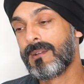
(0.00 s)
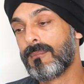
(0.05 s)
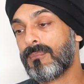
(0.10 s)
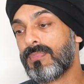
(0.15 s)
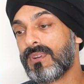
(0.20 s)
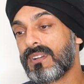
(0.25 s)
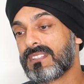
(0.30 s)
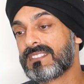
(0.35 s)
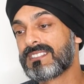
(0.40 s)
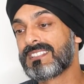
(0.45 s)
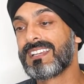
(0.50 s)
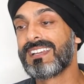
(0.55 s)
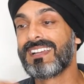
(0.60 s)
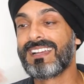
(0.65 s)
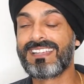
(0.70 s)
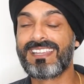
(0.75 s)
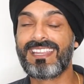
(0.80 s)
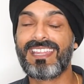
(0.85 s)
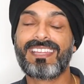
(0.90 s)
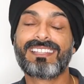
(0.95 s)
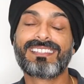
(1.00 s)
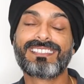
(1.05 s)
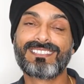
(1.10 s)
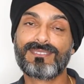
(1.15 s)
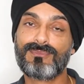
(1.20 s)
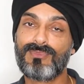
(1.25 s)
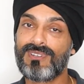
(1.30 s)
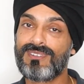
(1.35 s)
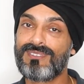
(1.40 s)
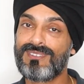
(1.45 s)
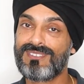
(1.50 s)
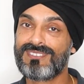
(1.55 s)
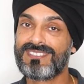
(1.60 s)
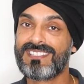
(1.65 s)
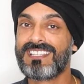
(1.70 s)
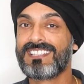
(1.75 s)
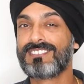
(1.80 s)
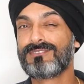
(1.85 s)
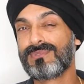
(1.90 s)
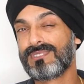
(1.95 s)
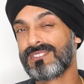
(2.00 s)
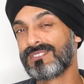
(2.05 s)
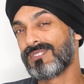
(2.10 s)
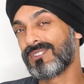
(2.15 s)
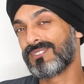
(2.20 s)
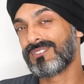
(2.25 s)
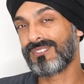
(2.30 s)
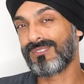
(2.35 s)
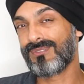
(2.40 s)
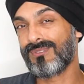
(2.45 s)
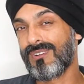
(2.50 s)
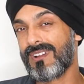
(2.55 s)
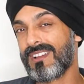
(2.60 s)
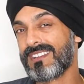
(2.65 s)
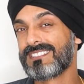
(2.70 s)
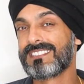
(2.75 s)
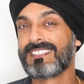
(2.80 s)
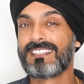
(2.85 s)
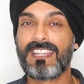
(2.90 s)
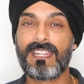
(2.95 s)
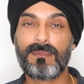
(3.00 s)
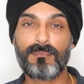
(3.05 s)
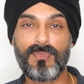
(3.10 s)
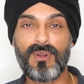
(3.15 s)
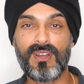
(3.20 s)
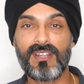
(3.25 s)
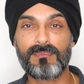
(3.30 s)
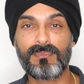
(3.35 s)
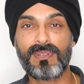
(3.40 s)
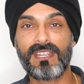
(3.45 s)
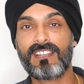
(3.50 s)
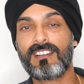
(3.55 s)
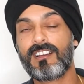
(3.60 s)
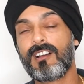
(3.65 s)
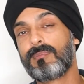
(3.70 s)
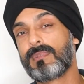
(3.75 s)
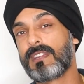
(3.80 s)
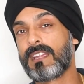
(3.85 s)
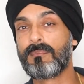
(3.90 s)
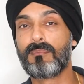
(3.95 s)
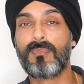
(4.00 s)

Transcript: But again, this is one of those things which is on the horizon. It might pick up, it